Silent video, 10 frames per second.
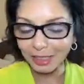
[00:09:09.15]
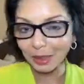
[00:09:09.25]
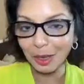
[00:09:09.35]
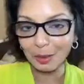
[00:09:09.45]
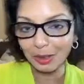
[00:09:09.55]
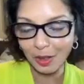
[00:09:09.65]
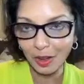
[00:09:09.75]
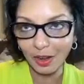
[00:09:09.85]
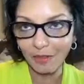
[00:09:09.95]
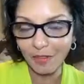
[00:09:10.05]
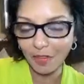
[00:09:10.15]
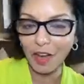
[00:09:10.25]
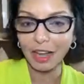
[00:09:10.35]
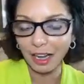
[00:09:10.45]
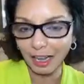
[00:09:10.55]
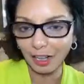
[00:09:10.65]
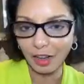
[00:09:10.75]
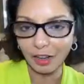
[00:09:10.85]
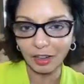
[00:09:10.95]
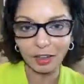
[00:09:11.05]
So that was on Friday I
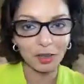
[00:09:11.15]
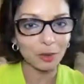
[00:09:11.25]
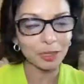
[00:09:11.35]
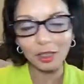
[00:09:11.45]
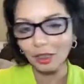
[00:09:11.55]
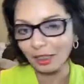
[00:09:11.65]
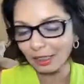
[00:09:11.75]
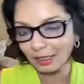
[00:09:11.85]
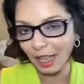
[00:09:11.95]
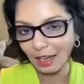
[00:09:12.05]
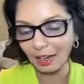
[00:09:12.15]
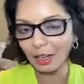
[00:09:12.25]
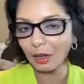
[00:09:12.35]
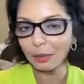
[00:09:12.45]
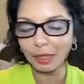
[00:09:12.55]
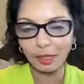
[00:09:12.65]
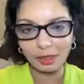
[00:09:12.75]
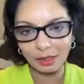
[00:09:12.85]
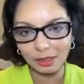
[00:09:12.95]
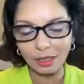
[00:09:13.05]
got here. Nobody called us Saturday. Nobody called
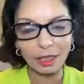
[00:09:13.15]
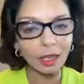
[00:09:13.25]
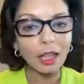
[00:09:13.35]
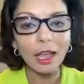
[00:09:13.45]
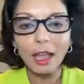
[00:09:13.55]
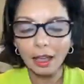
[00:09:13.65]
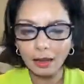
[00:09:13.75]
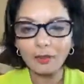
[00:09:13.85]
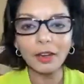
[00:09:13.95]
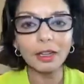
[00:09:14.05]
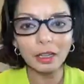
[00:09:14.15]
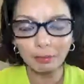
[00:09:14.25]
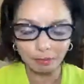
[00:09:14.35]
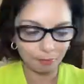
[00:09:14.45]
us Sunday. And I finally